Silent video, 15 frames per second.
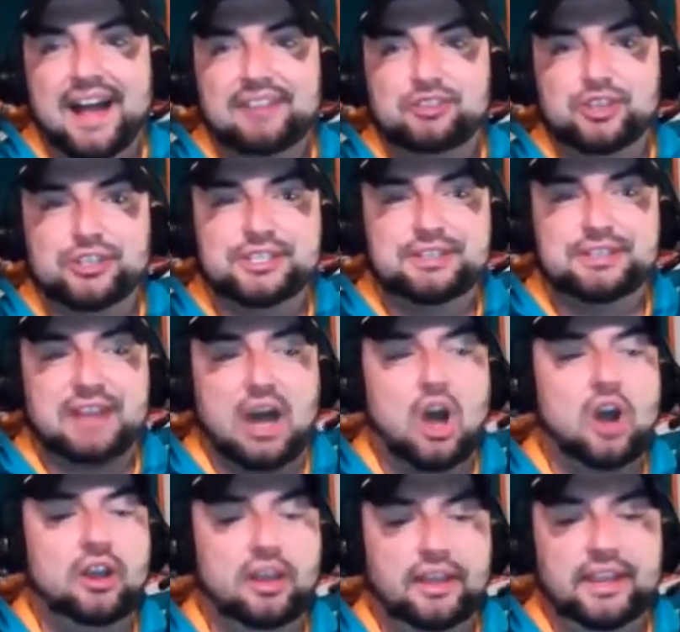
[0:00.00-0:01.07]
Just
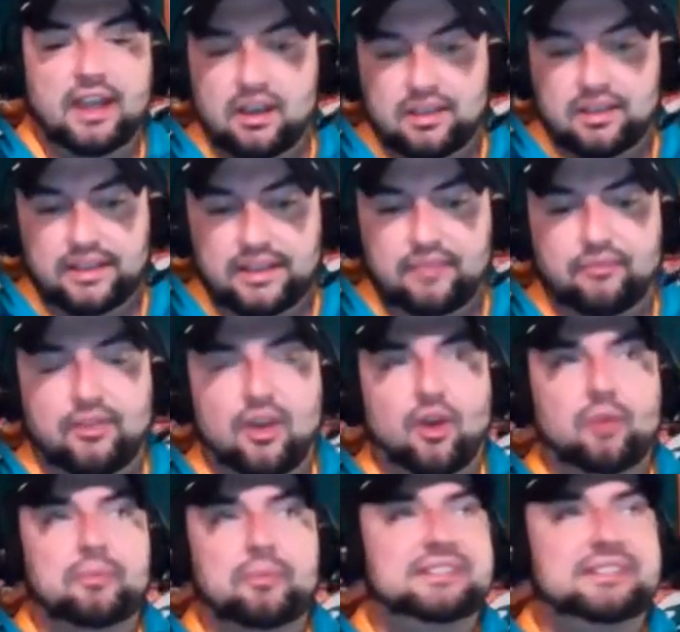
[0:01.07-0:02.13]
ugly
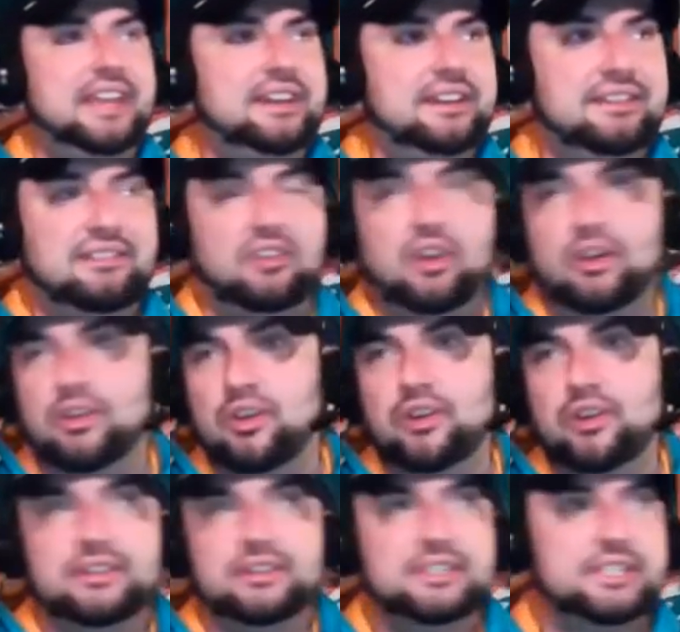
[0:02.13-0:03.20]
film. Didn't look good
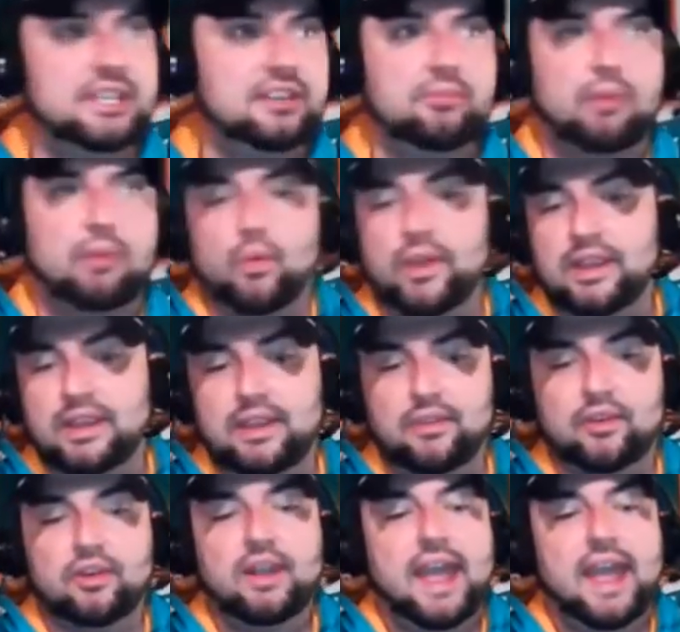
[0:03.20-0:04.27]
in Senior Bowl week
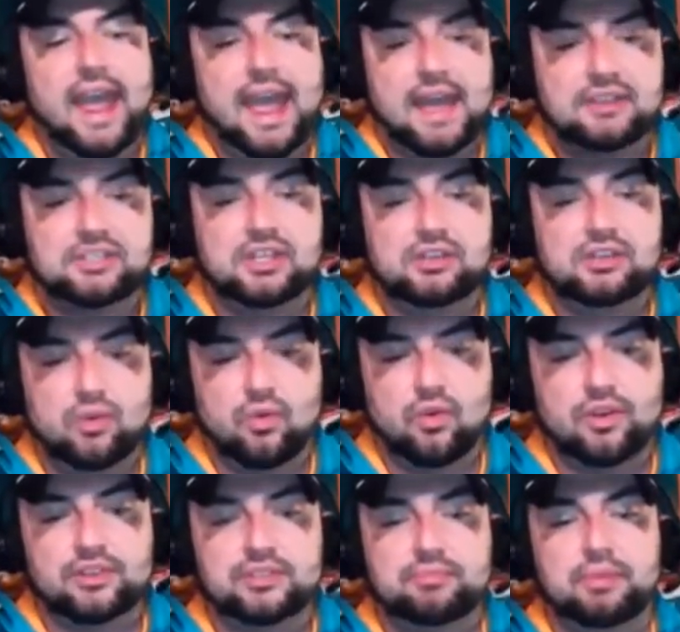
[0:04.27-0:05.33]
either. Has the
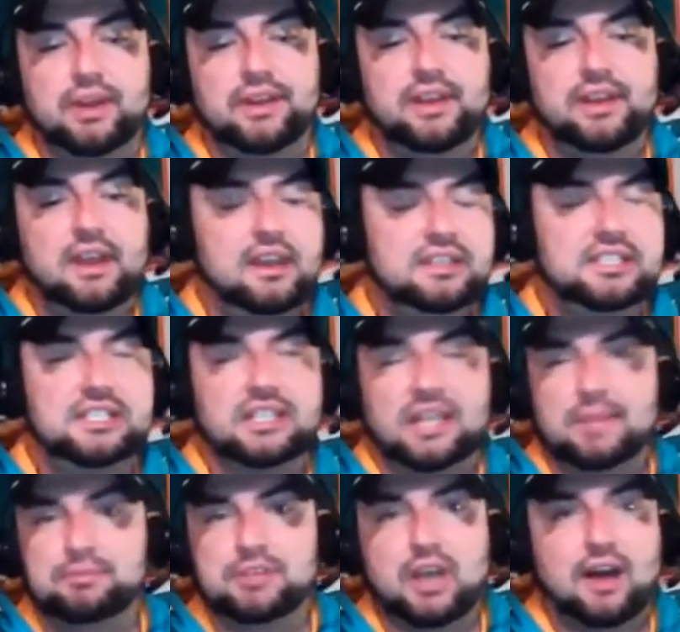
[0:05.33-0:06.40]
tools, but
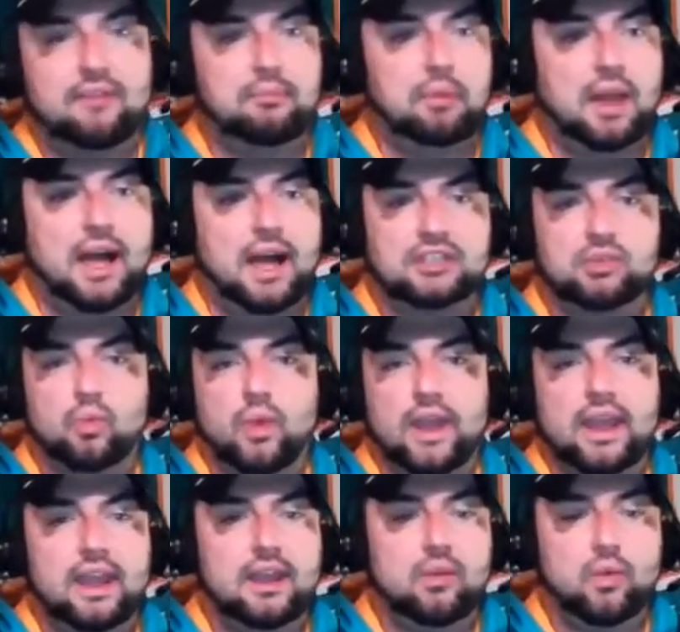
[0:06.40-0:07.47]
slips off blocks
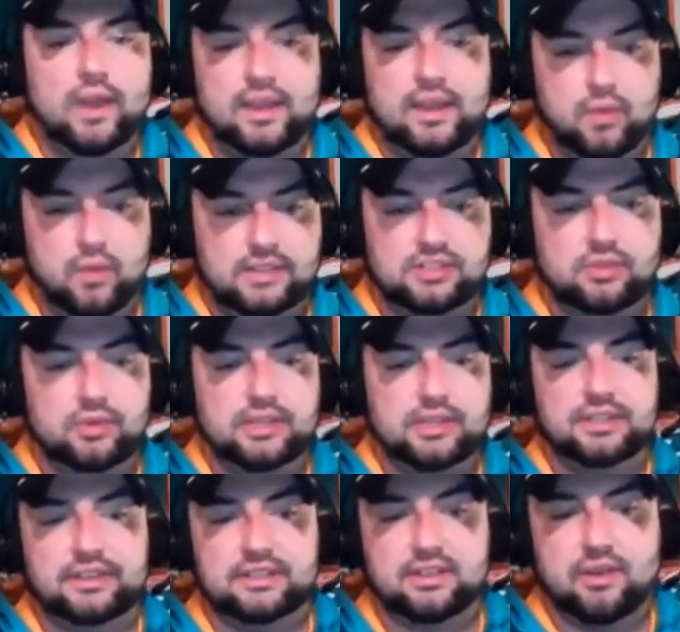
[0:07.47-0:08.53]
way too
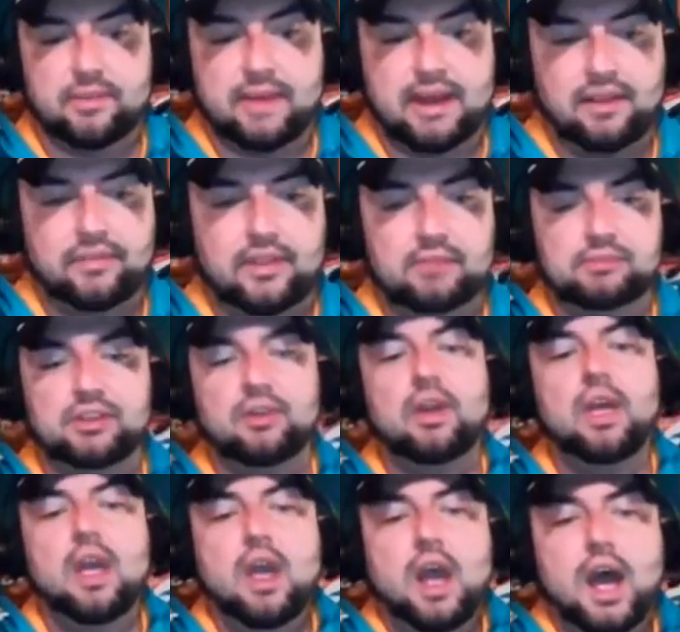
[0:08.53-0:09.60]
easily. So I'm out on them too.
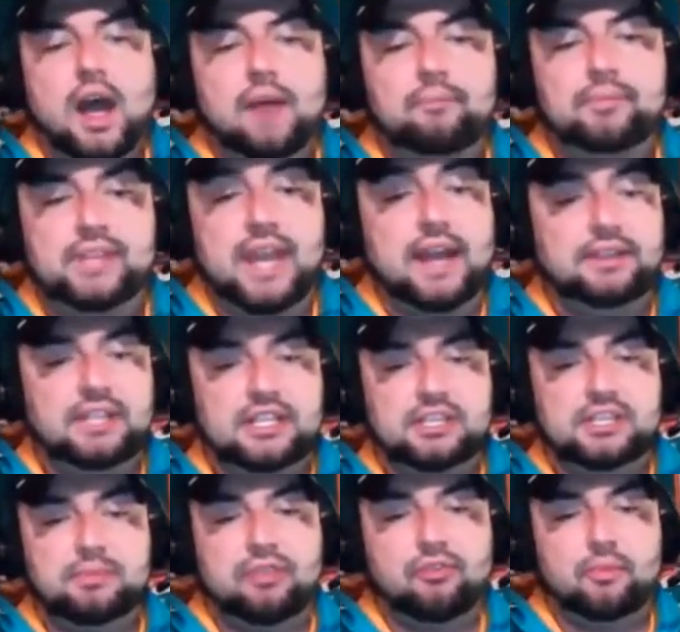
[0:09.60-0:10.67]
Deontay
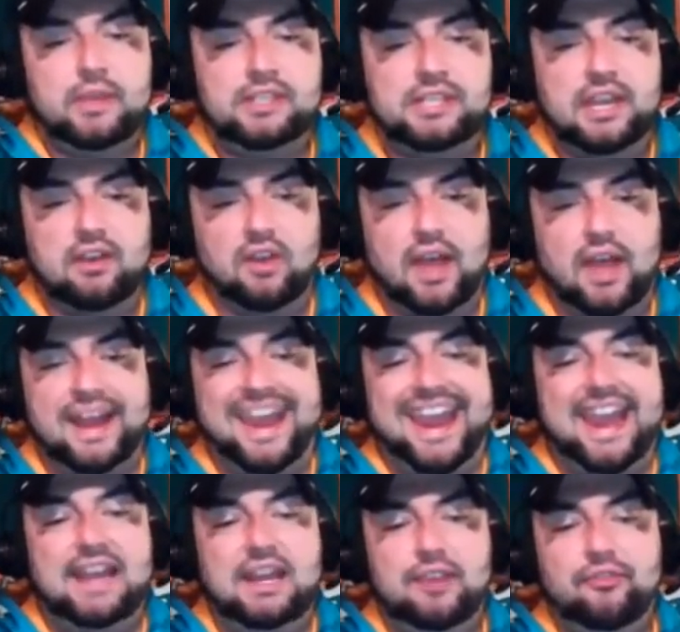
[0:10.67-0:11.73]
Smith from East Carolina,
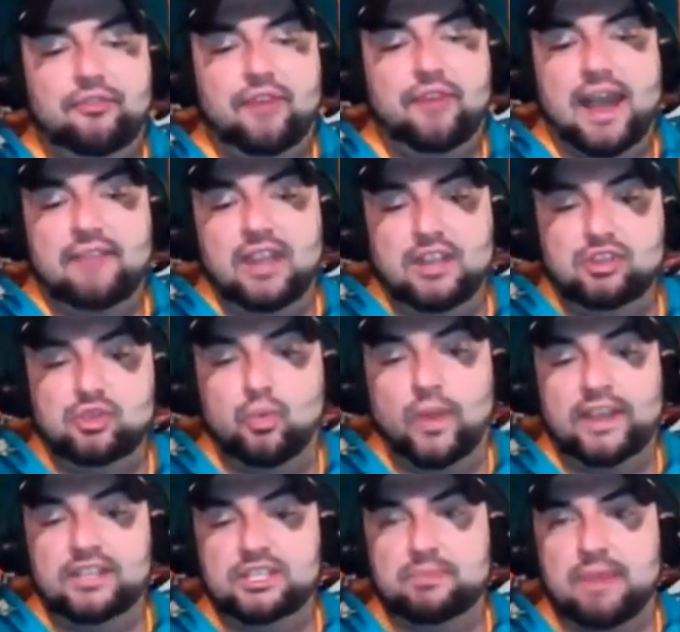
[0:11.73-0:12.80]
85-inch
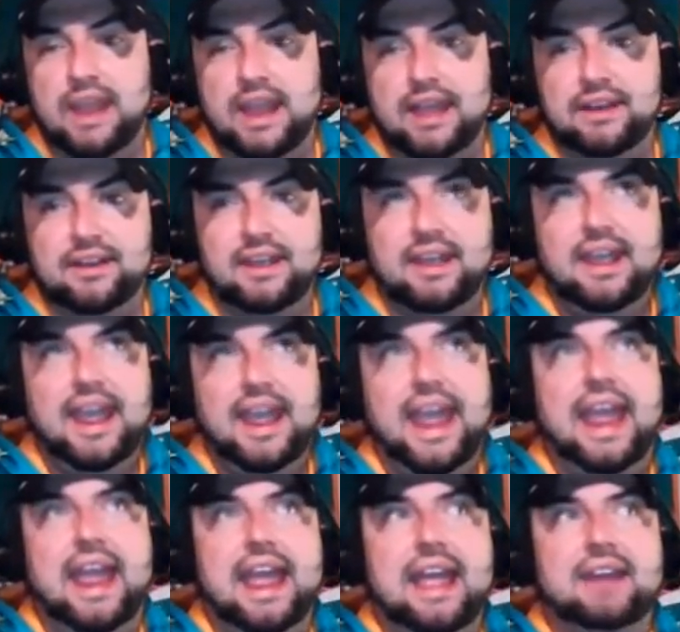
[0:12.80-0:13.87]
wingspan
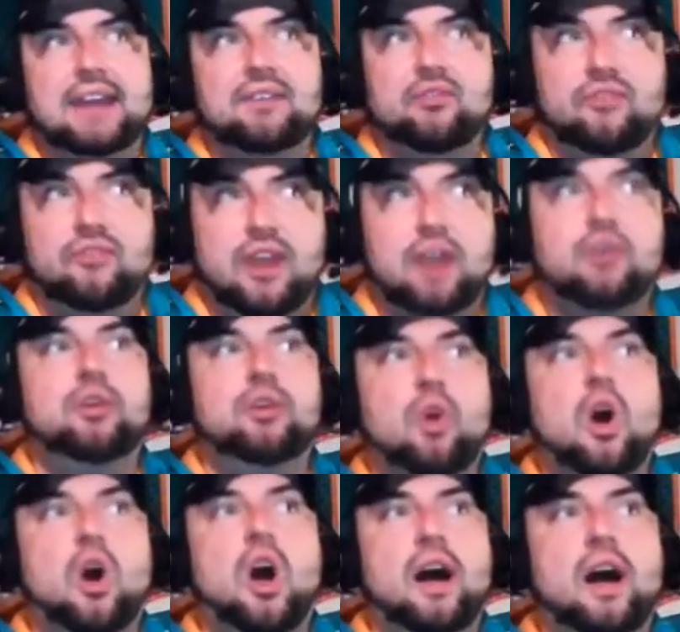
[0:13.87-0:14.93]
and very
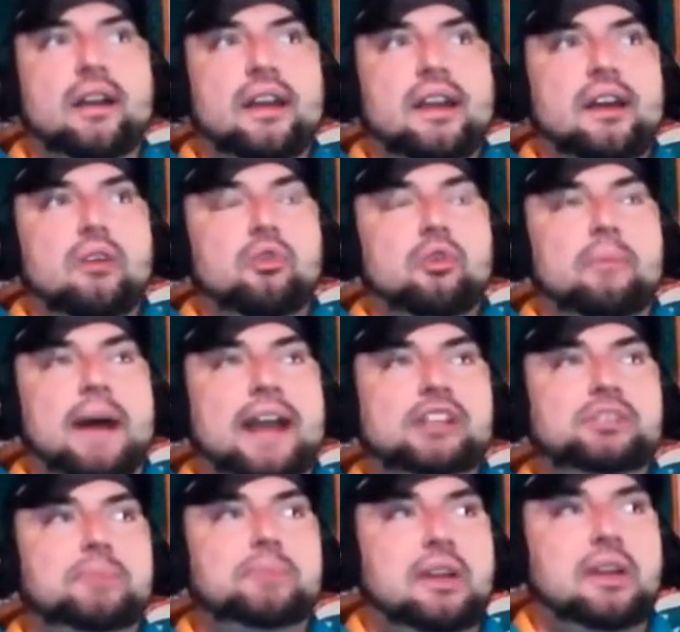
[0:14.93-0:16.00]
raw.
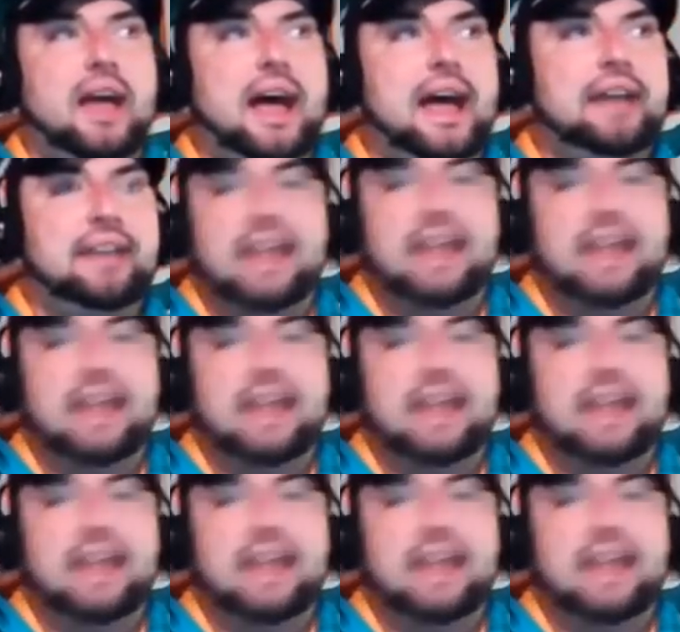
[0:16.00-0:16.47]
Reminds me a lot,